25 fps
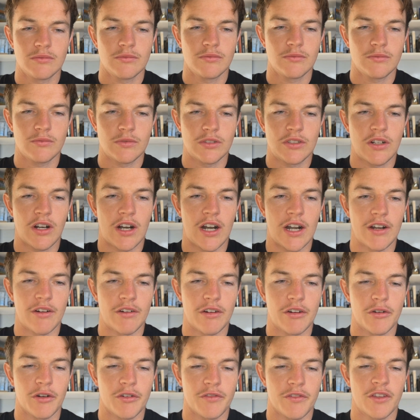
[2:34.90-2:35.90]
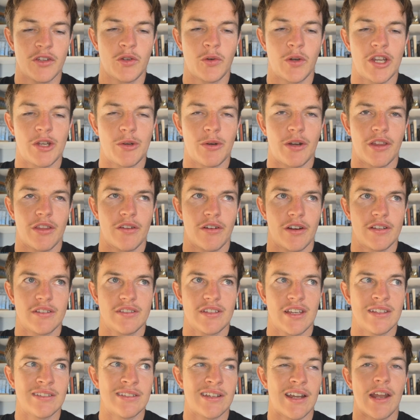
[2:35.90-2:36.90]
were trying to recruit for the 2023
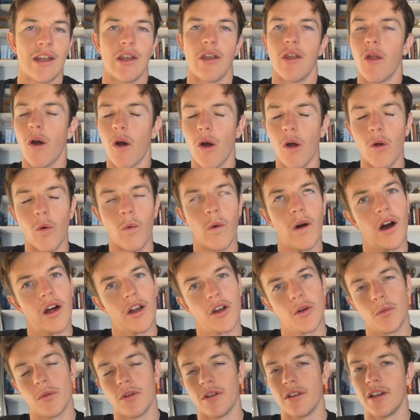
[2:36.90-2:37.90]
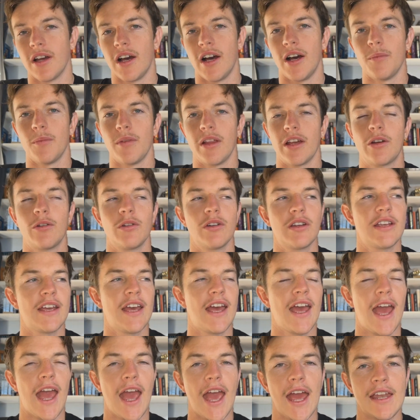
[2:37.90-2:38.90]
season, and no one would come. They couldn't
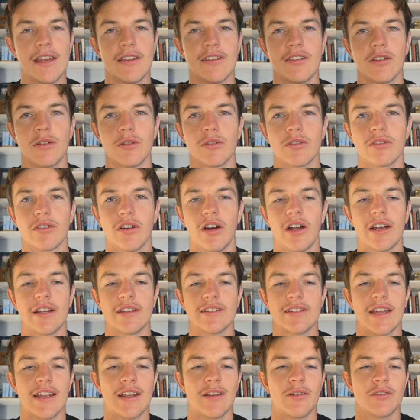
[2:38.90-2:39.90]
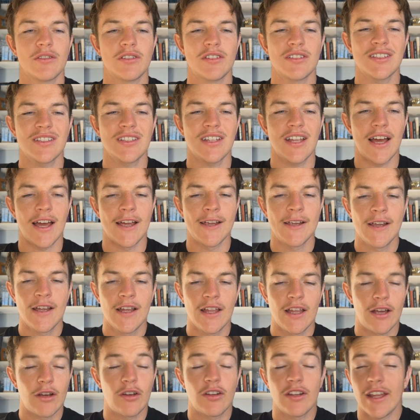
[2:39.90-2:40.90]
get any single signings, and it was just, like,
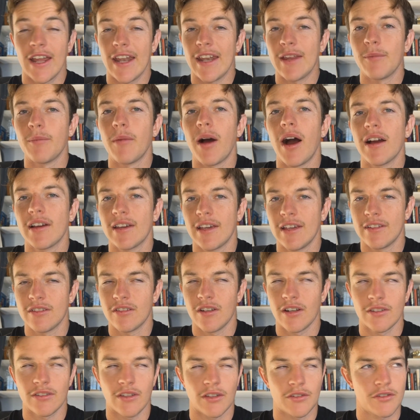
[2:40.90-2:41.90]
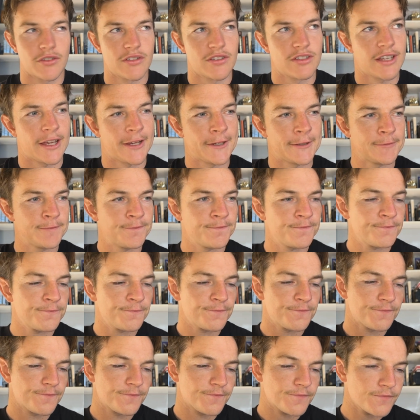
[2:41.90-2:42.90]
they couldn't get any marquee signings, I should say.
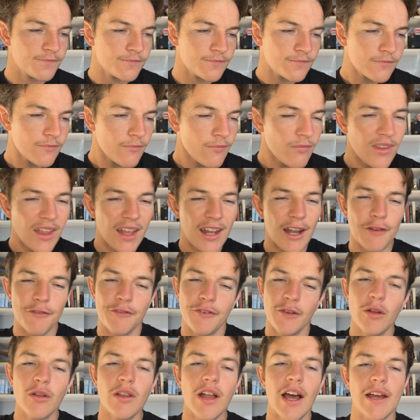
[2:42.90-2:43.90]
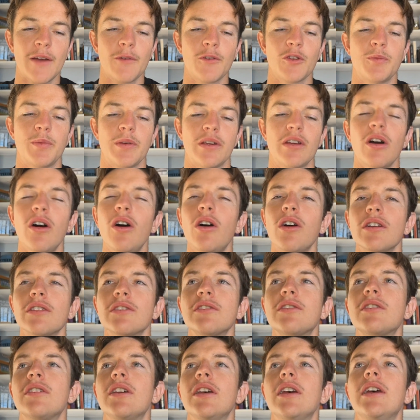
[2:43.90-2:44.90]
And I feel like it was
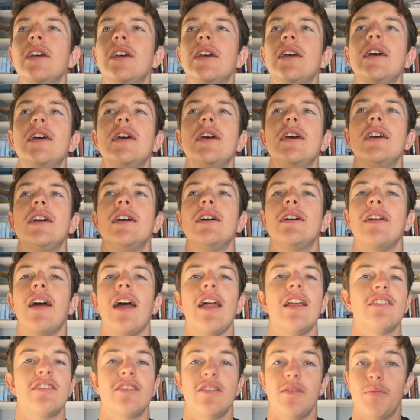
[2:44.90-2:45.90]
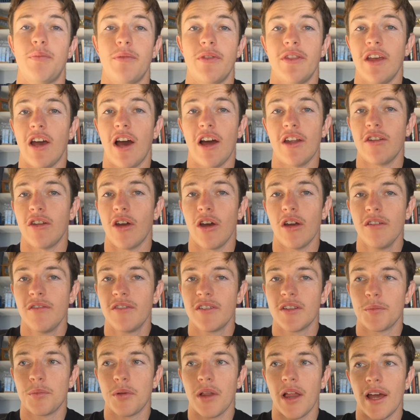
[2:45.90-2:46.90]
because, as the unknown for
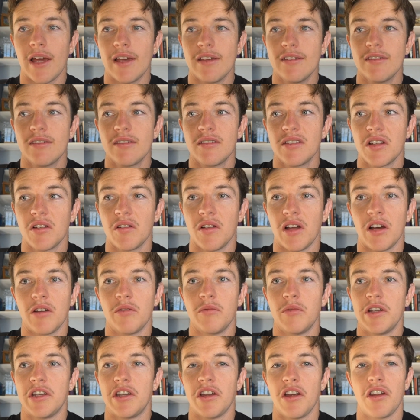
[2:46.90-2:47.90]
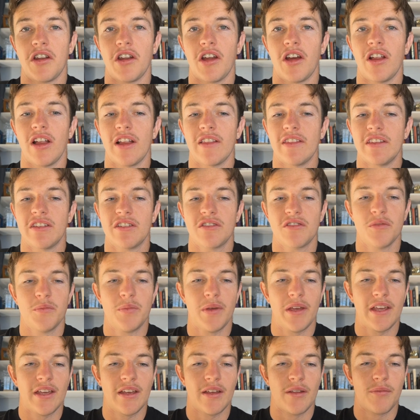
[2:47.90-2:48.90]
the players, they're like, we don't know, like this could
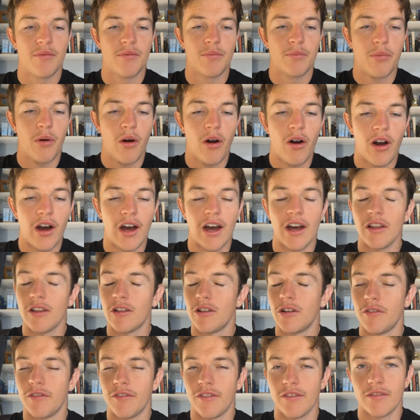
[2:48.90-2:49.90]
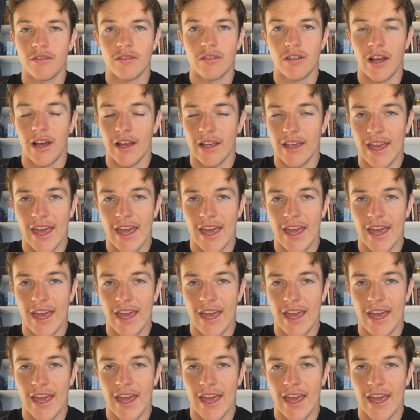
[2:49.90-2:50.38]
be a pile of a